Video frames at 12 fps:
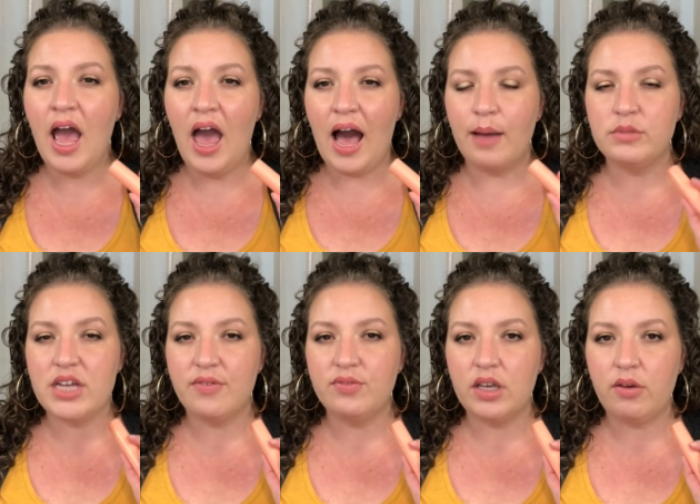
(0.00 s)
I'm
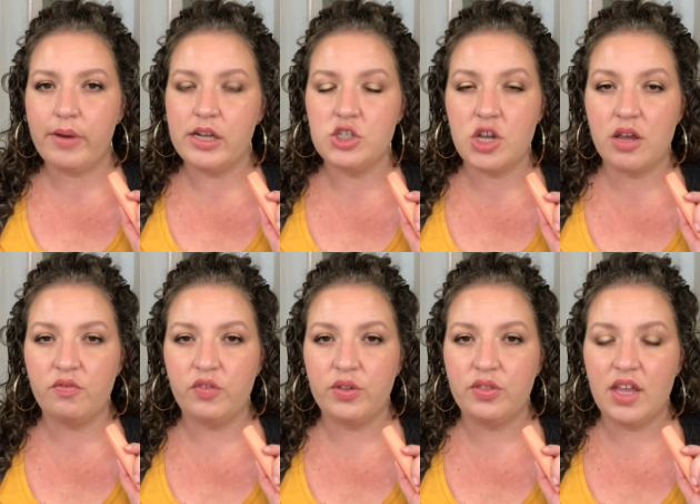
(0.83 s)
definitely reaching
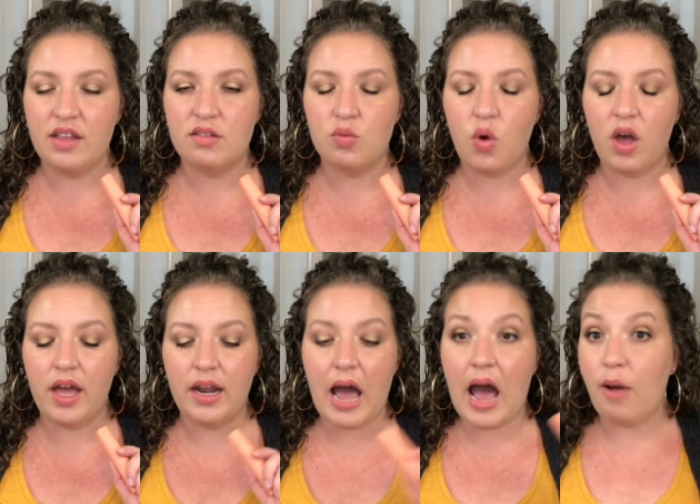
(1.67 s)
for this
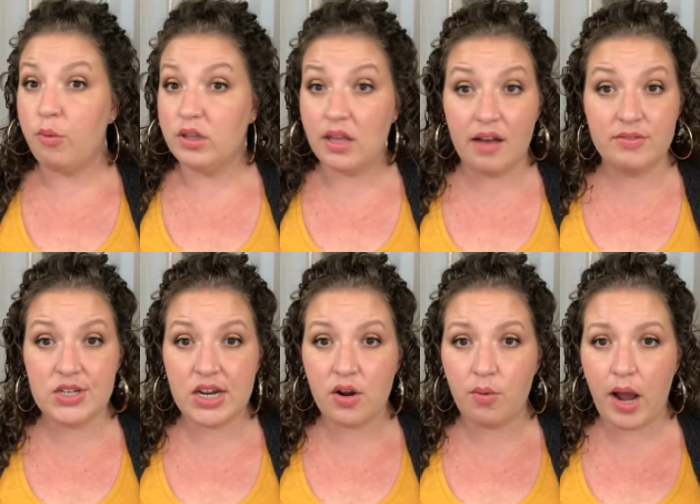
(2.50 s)
one. I would love to
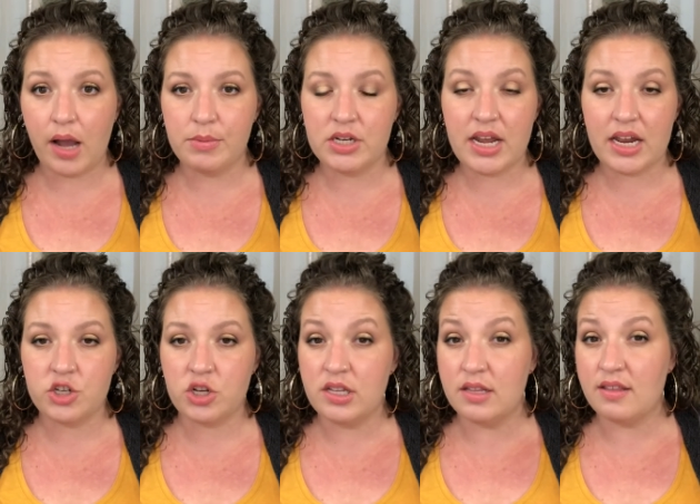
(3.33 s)
hear
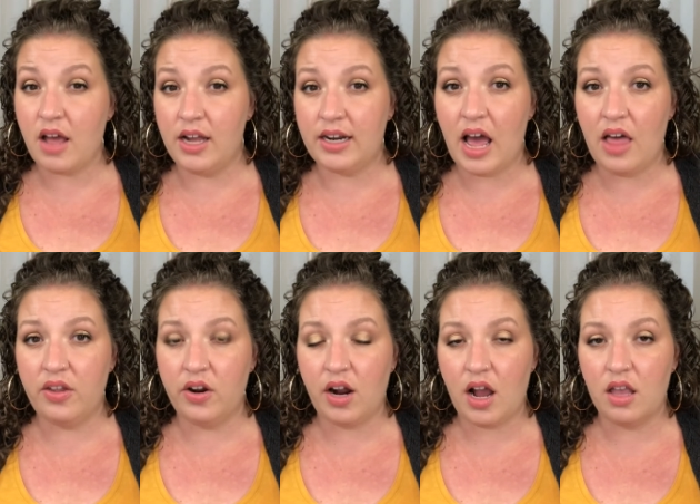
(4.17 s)
recommendations on
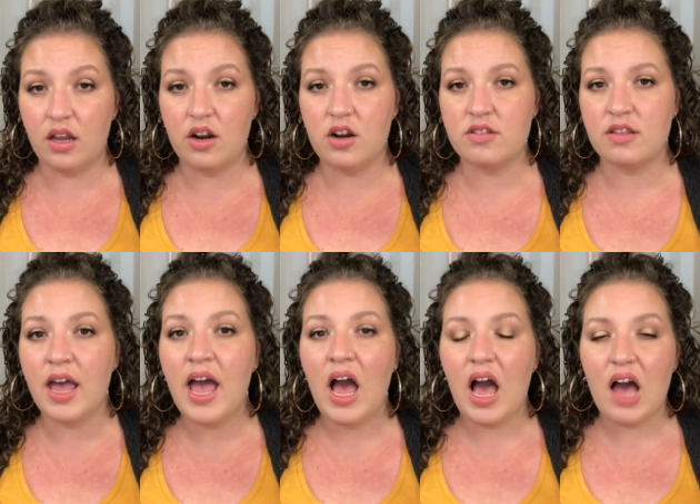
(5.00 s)
other colors
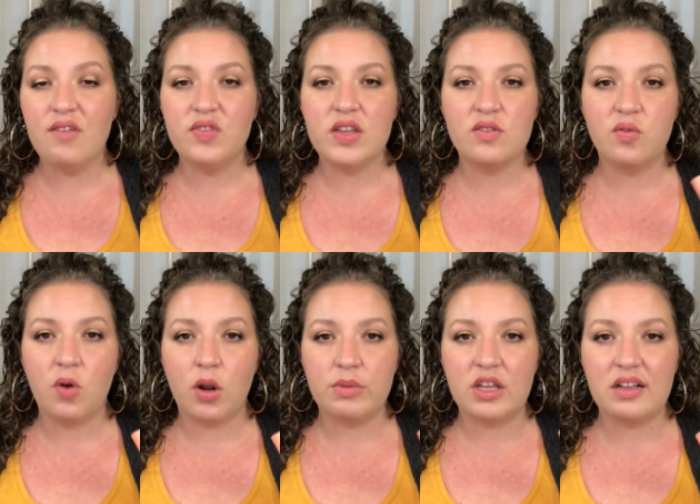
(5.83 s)
of this
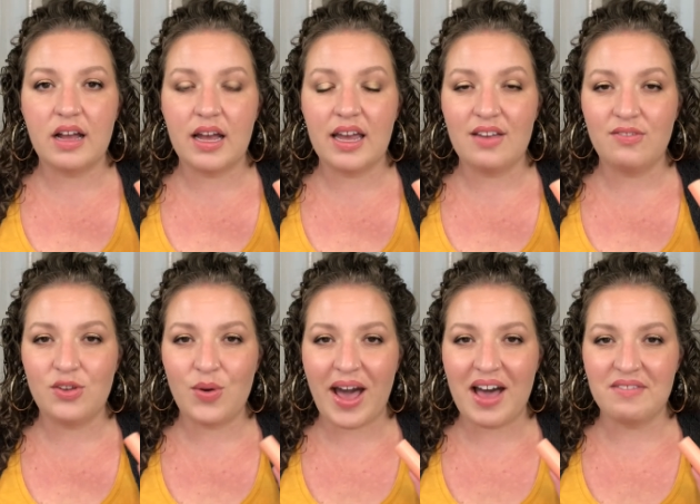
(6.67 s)
formula if you
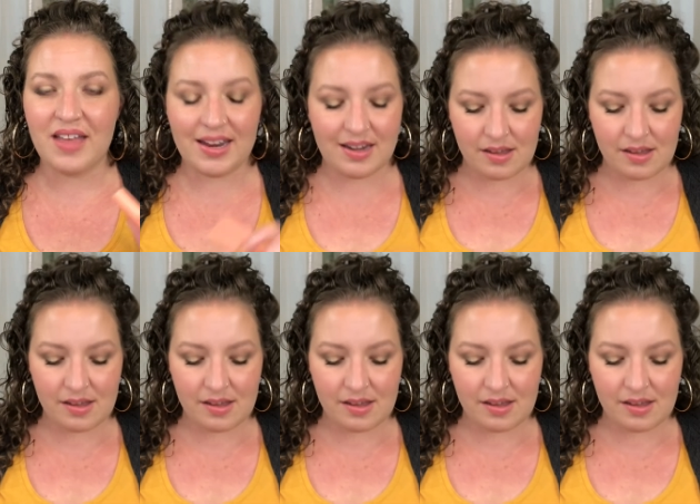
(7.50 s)
have any